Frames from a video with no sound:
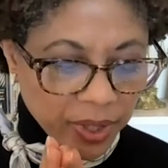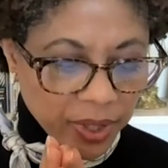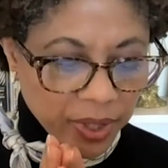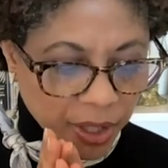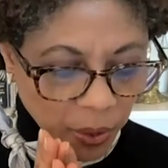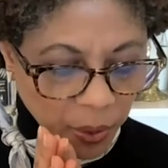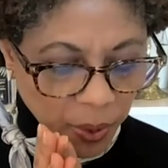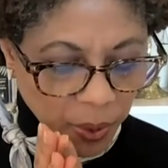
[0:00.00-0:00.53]

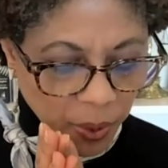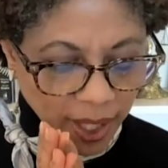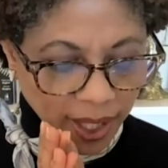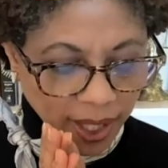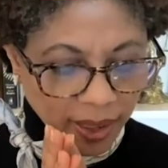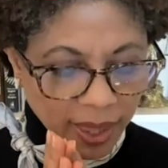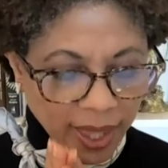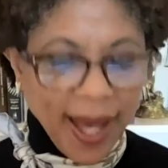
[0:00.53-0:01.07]
So
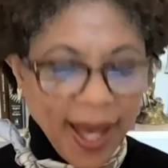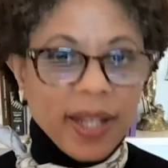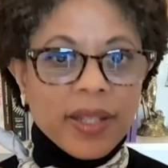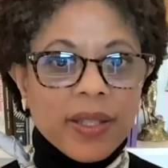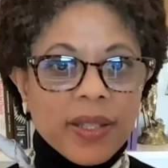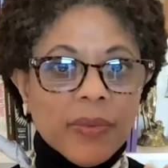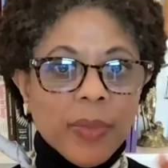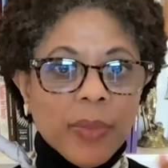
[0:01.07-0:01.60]

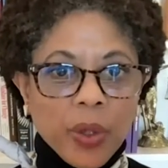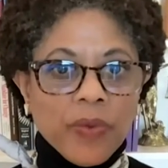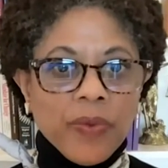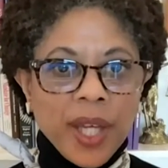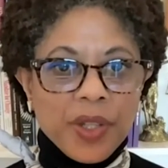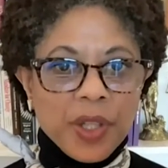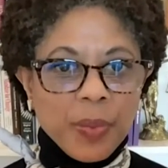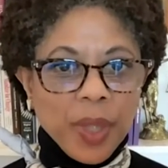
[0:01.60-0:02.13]
that
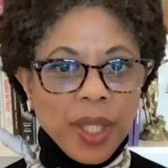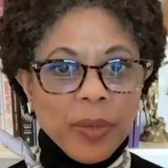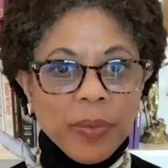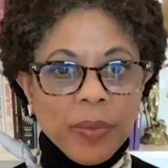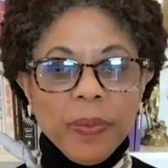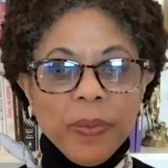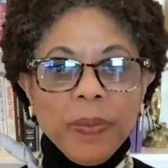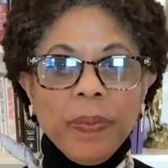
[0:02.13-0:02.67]
motivates
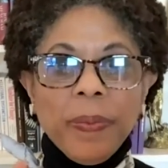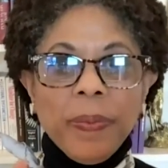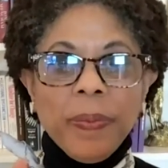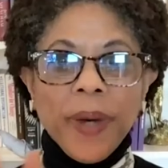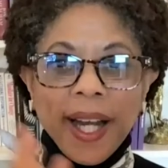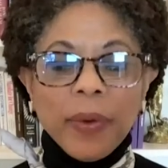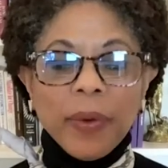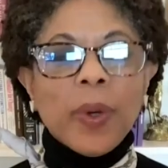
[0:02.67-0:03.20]
me.
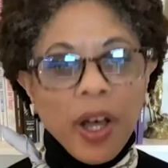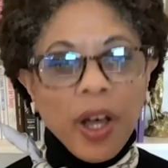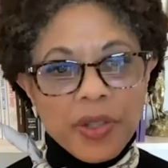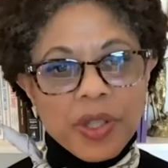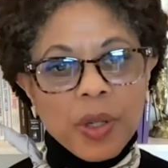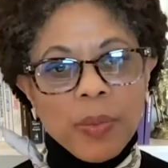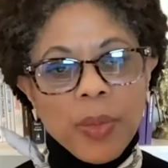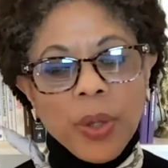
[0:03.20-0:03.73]
But what
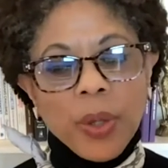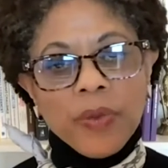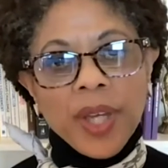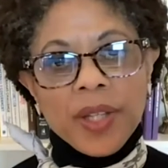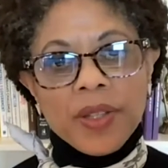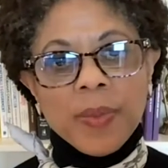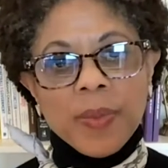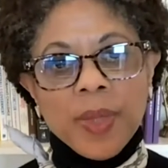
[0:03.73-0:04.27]
also
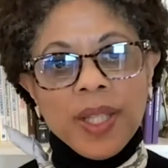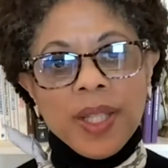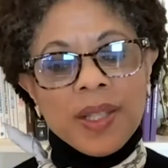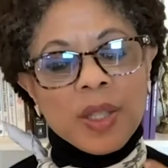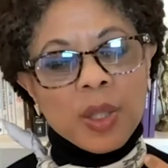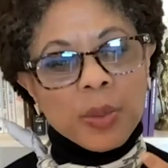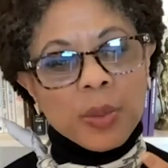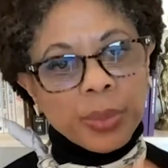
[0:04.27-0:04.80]
motivates me
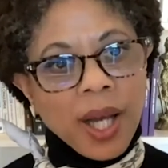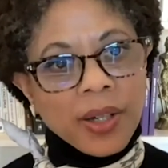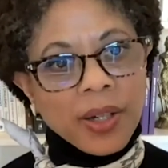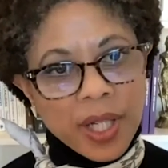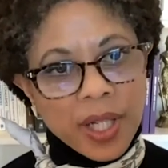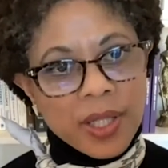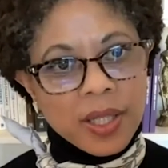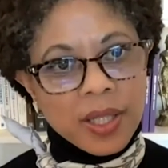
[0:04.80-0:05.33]
is the
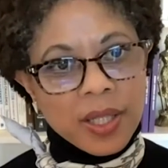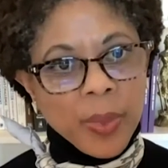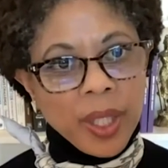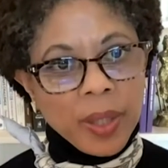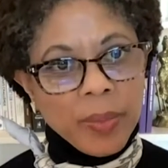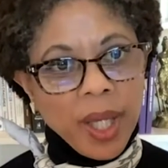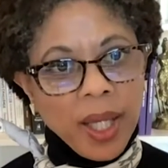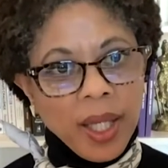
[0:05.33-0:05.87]
progress that's
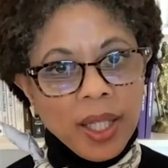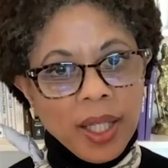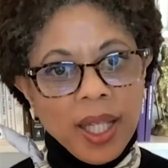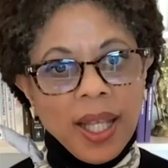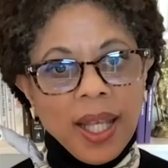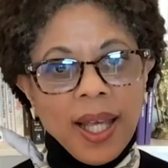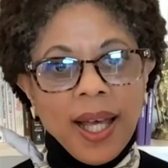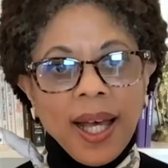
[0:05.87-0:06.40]
being made.
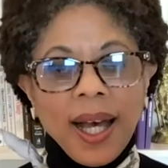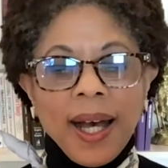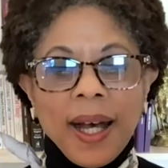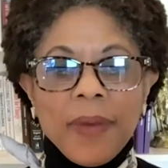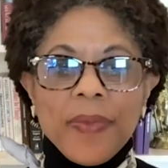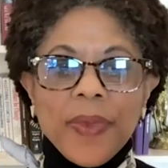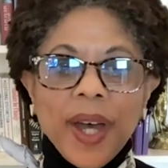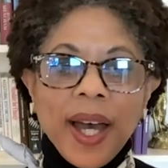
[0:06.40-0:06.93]

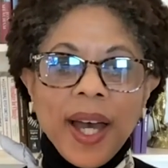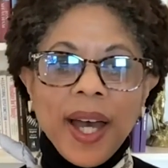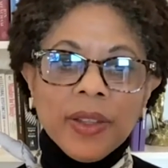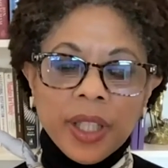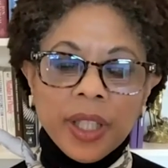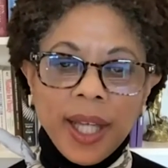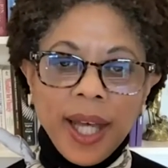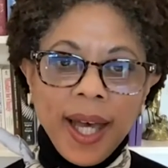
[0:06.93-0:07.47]
I
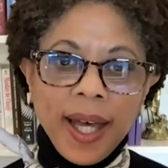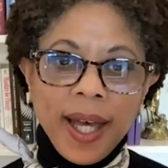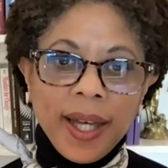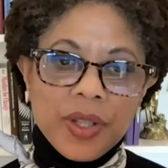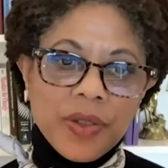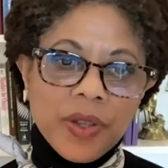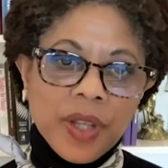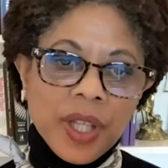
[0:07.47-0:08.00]
look
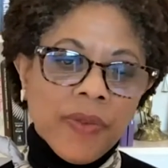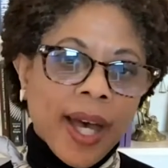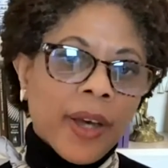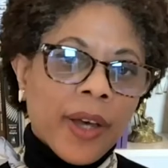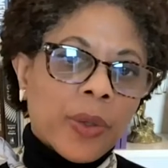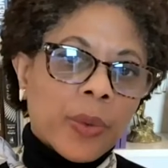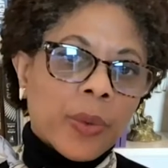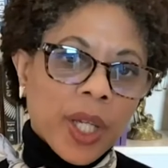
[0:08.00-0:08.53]
at the
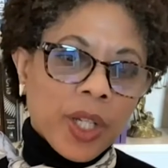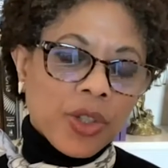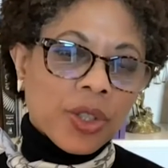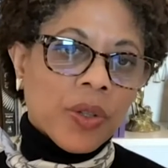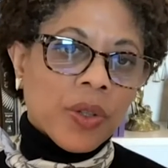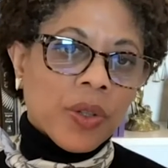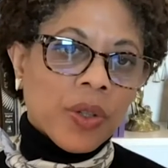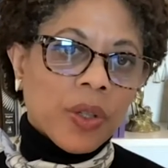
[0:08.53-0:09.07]

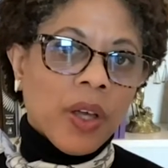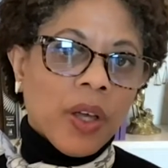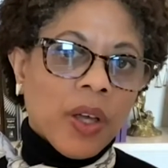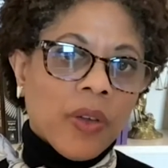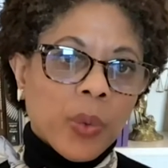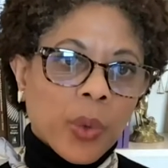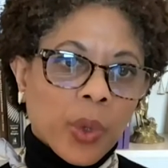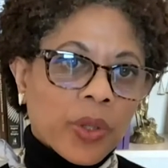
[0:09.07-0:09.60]
evaluation
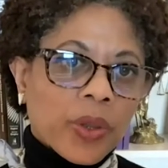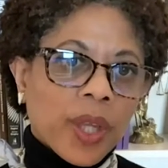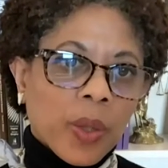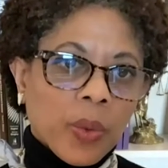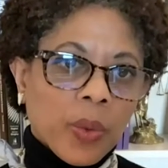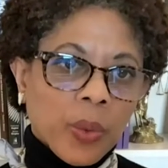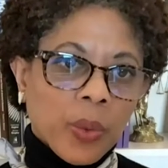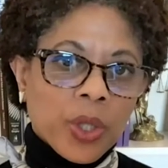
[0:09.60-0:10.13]
of the work
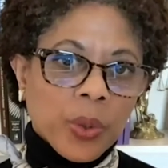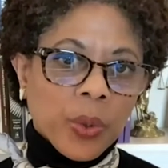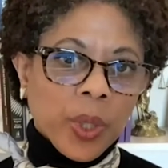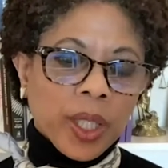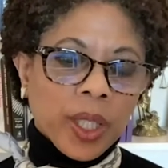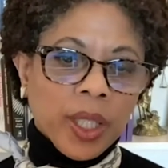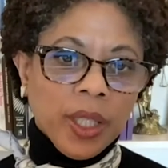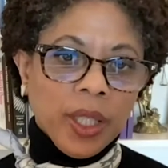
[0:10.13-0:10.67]
that we're
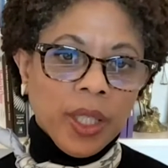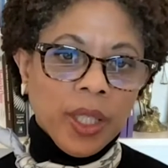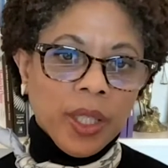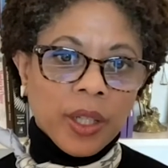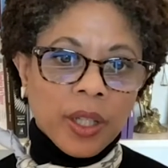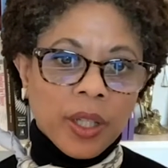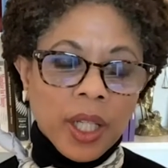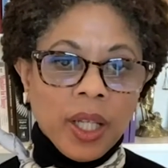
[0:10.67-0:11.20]
doing
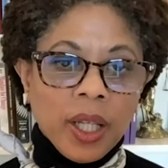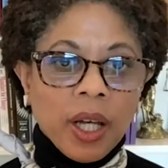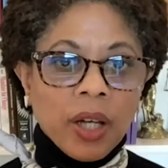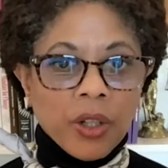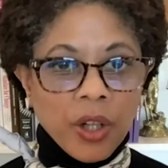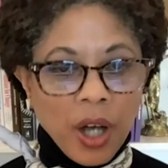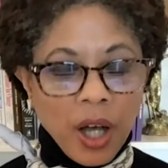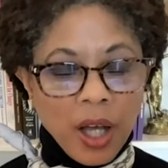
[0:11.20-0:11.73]
here
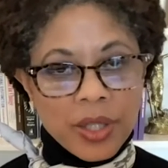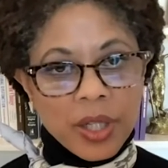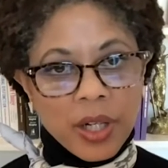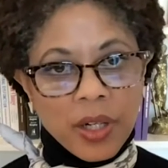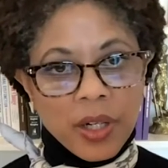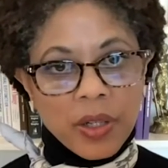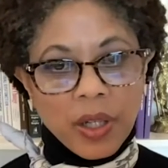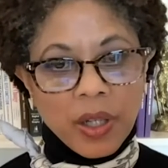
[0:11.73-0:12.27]
across
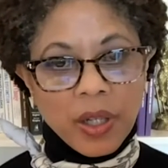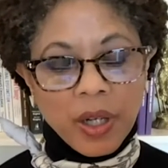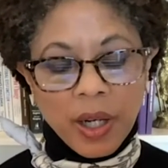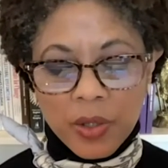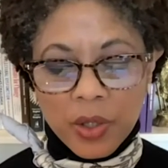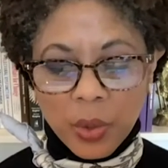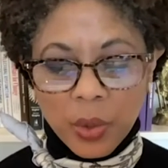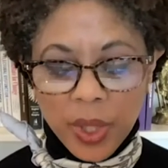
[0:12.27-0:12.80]

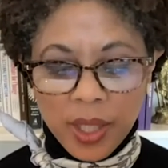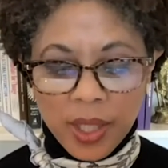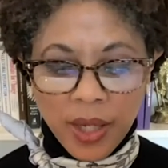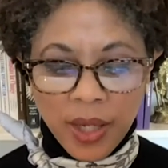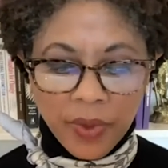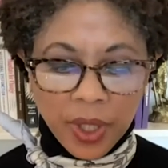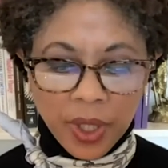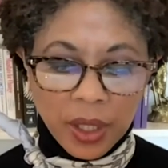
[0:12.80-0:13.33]
our
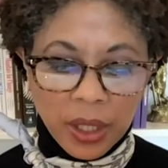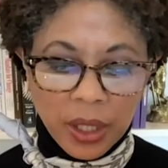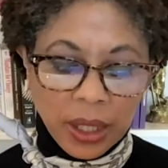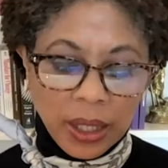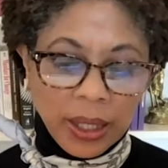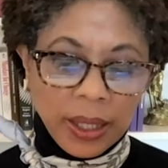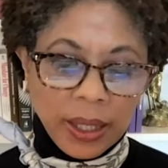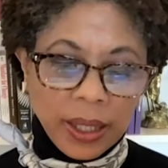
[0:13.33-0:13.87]
27
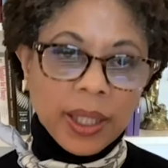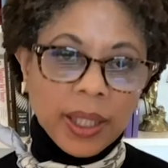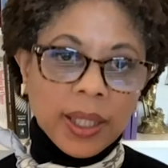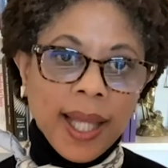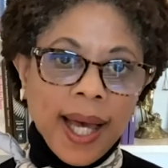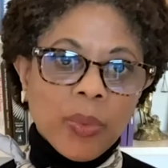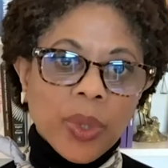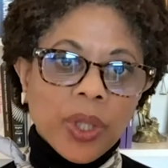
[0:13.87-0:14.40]

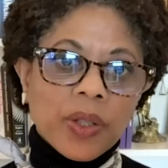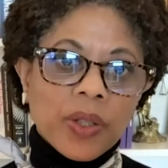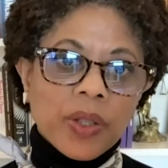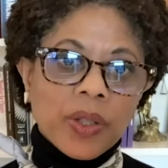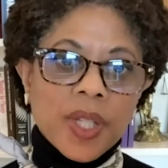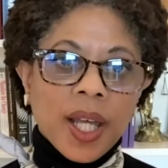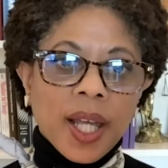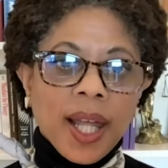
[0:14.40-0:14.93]

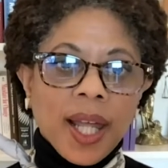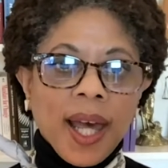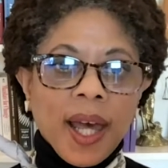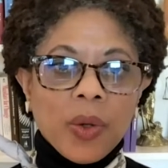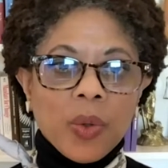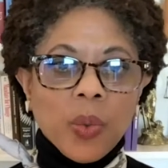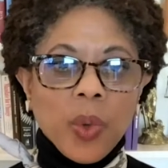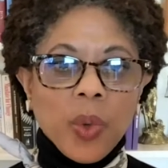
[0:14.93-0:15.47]
collaboratives.
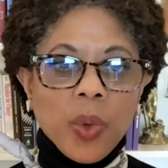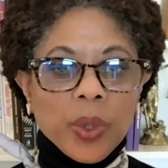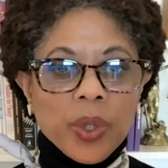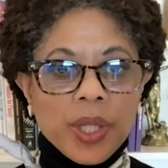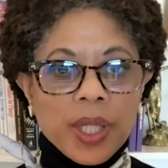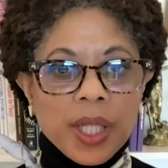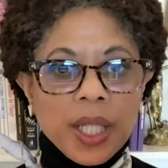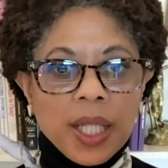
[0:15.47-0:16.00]
And what
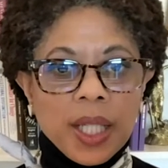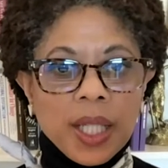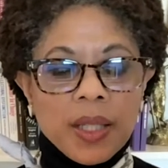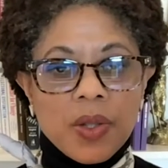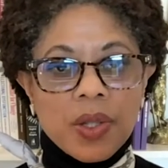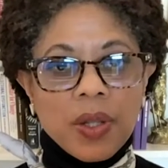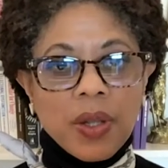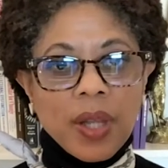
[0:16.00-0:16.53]
we're seeing
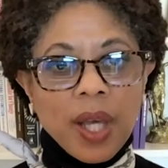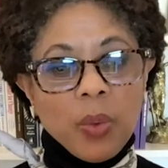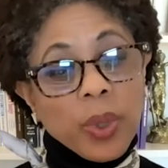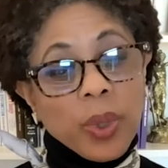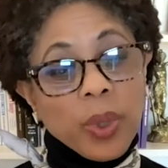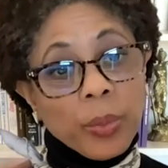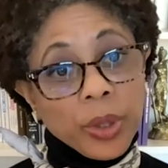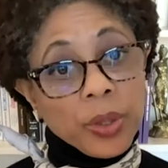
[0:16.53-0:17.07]
is that
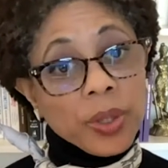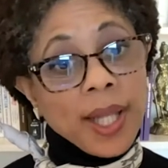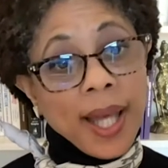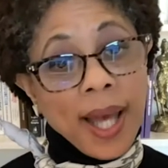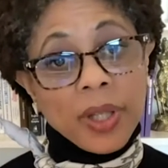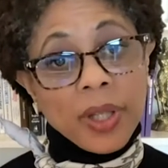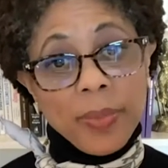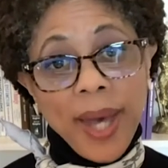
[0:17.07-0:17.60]
we're building
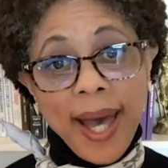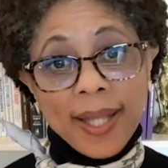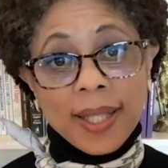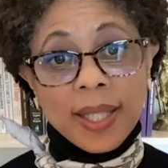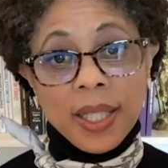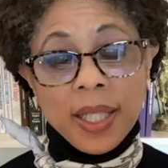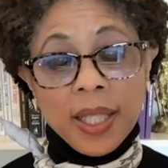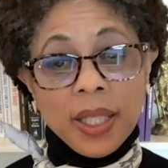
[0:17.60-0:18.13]
out
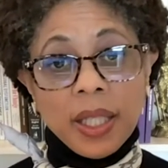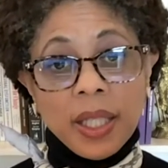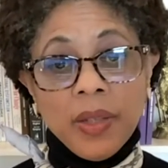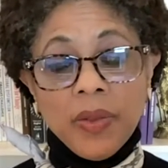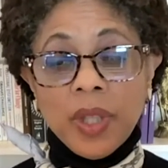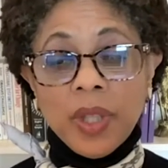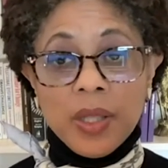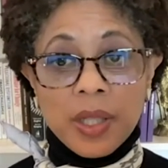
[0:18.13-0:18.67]
capacity
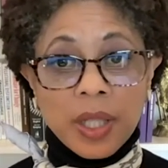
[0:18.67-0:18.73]
in these